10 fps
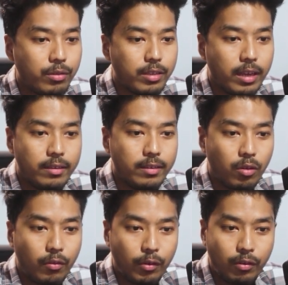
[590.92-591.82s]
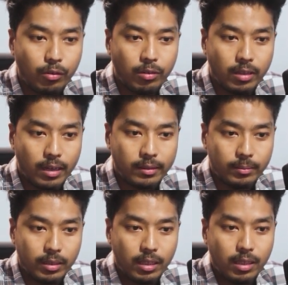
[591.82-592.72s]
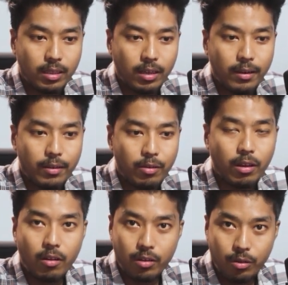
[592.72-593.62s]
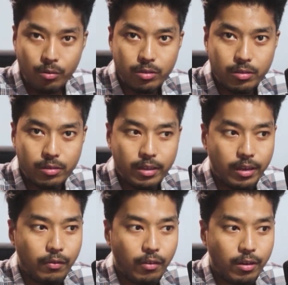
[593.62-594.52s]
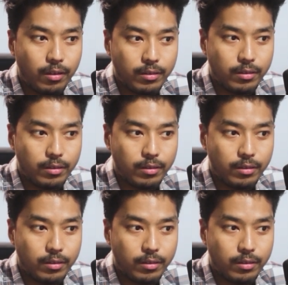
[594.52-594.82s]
set this overflow to none, you cannot use sticky for